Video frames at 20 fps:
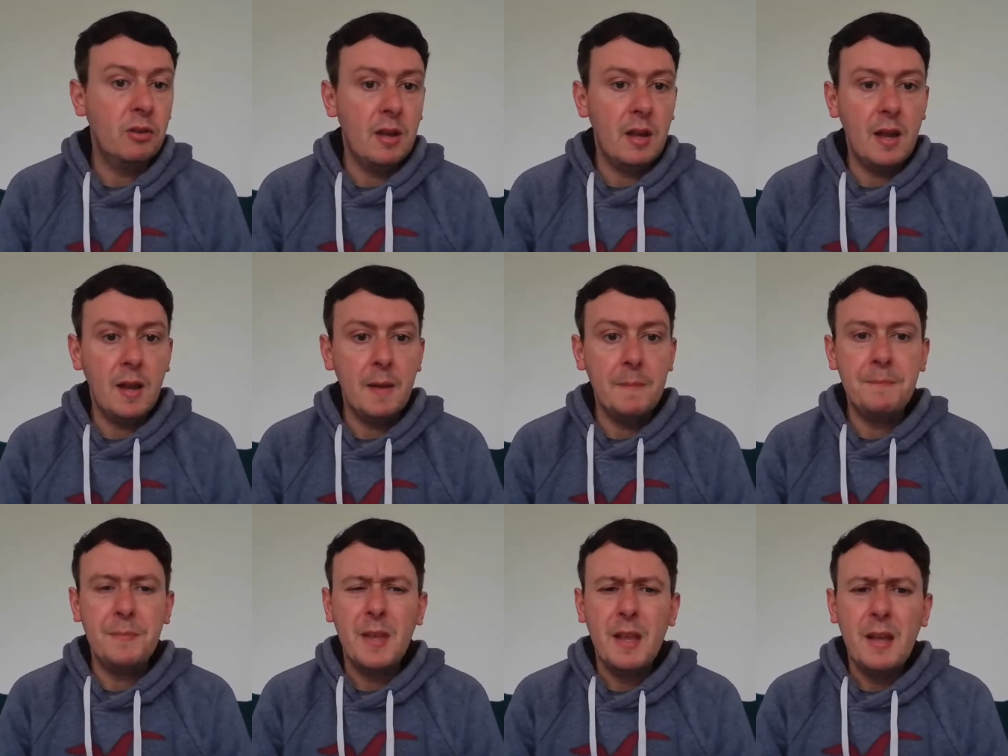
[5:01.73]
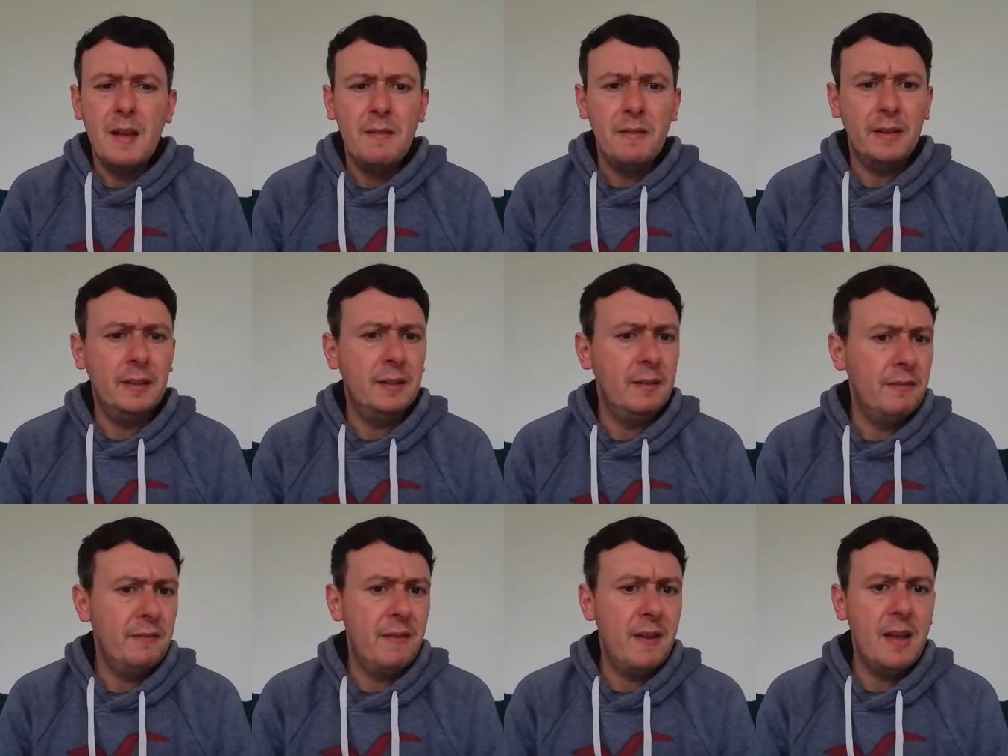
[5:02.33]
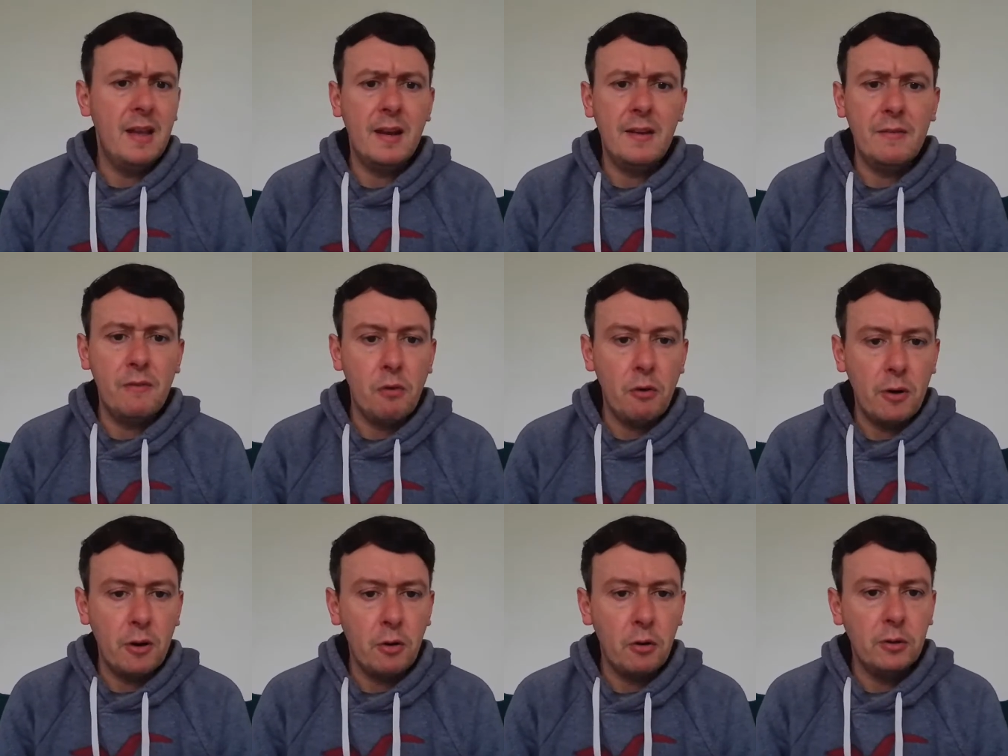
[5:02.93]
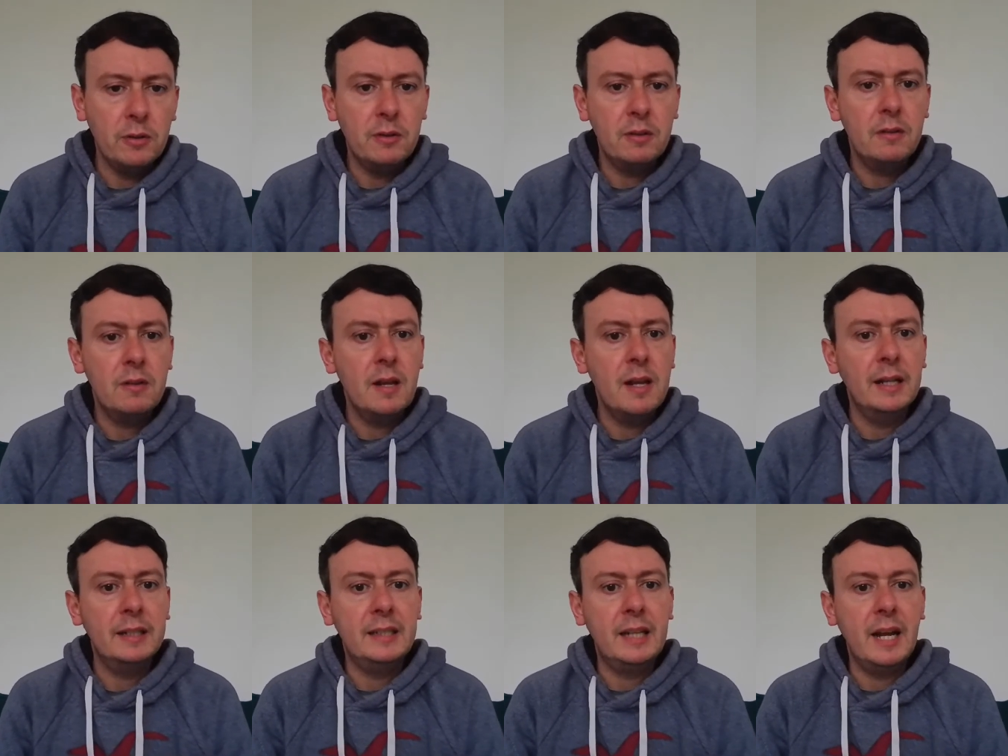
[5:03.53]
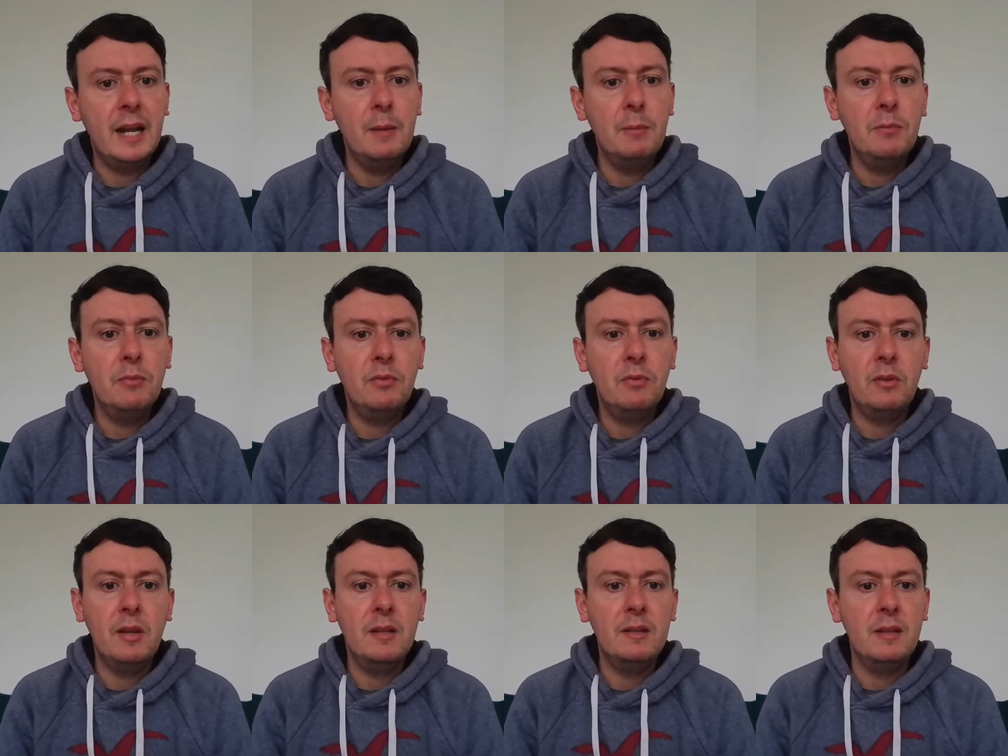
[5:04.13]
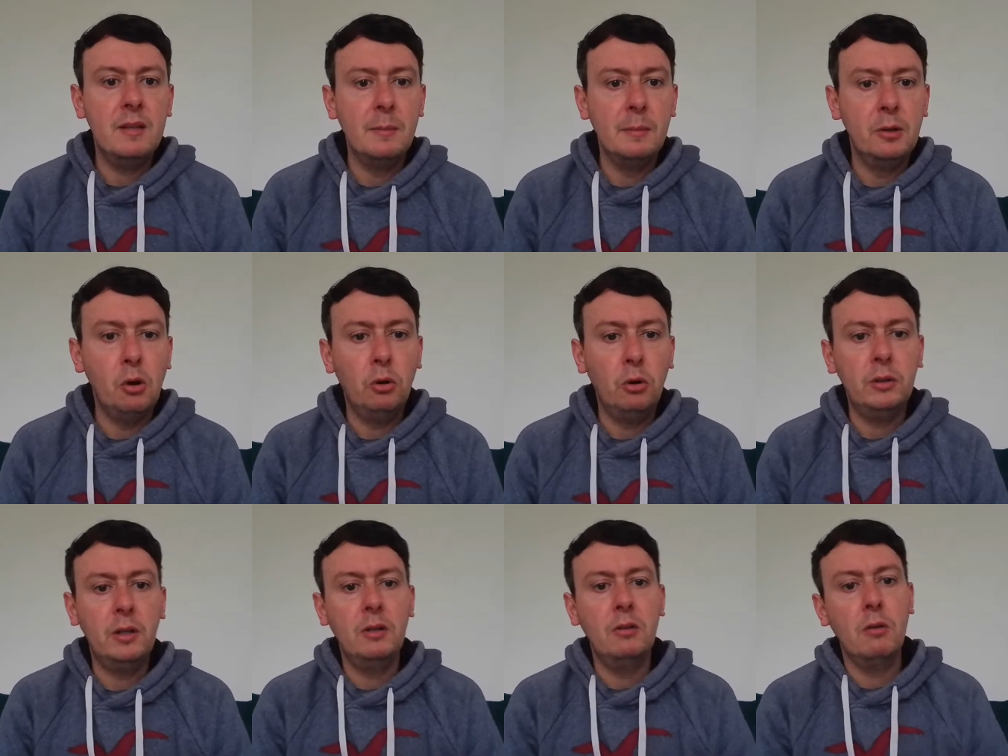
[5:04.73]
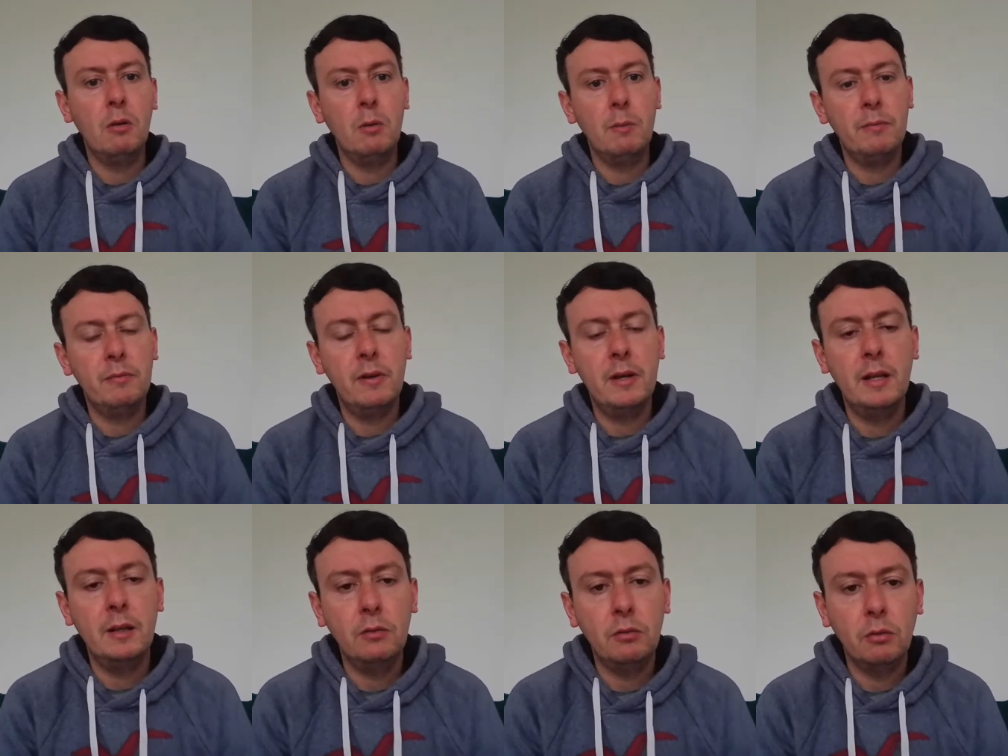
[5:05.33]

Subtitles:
I think 30, 40 odd games in the Moroccan top flight.